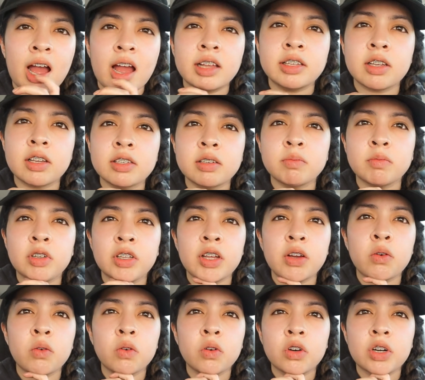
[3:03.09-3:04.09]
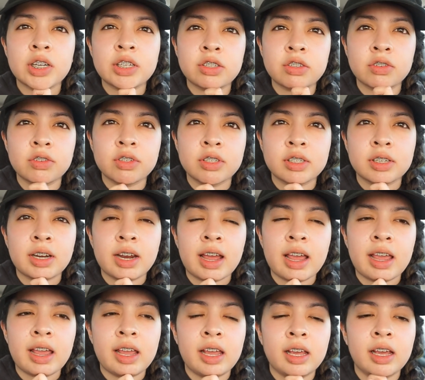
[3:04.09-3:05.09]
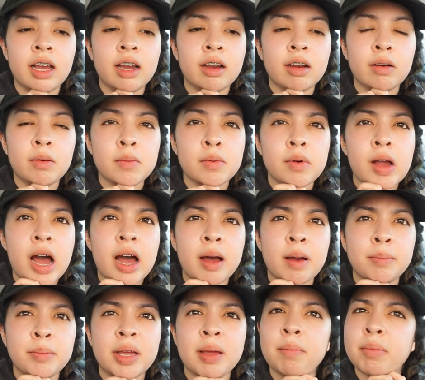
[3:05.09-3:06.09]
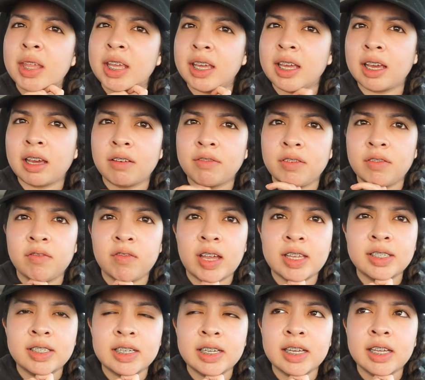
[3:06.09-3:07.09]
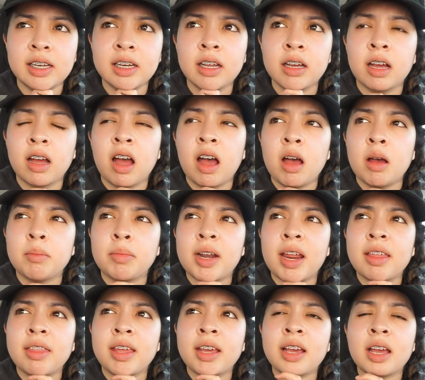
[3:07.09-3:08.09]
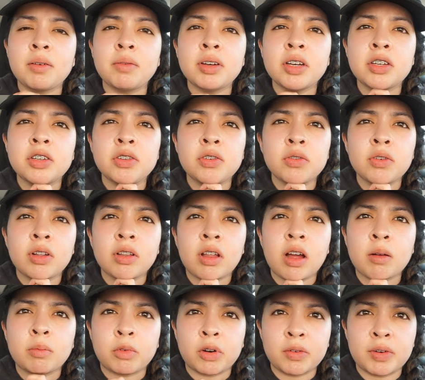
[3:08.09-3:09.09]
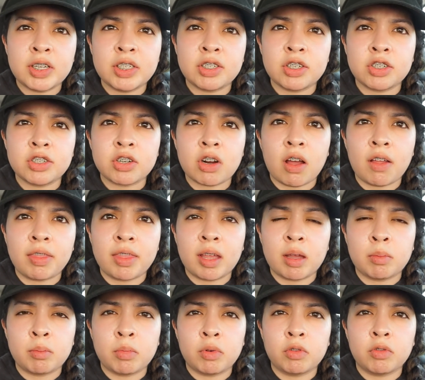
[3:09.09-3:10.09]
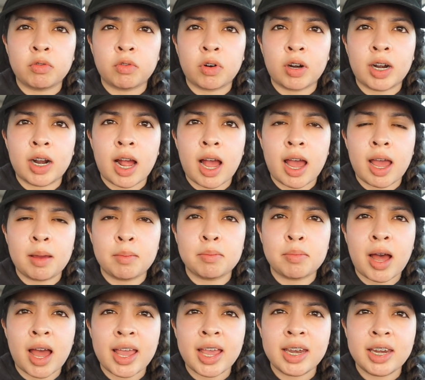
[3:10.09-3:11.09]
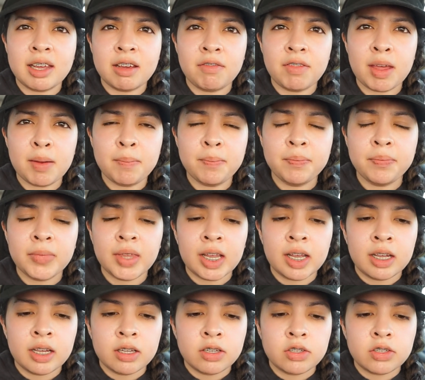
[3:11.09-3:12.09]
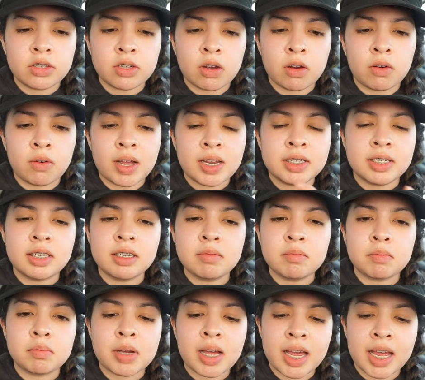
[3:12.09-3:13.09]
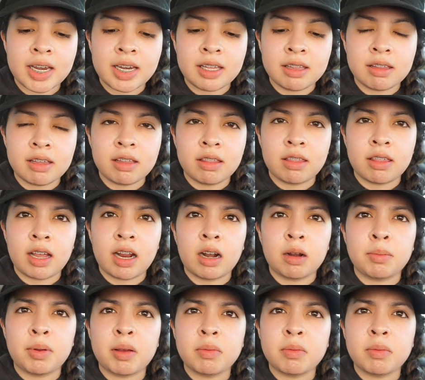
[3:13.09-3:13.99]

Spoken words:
I saw some really cool crystals that I am thinking of investing in, but I think I want to do a lot more research on them before I buy any of them. So I didn't buy anything there.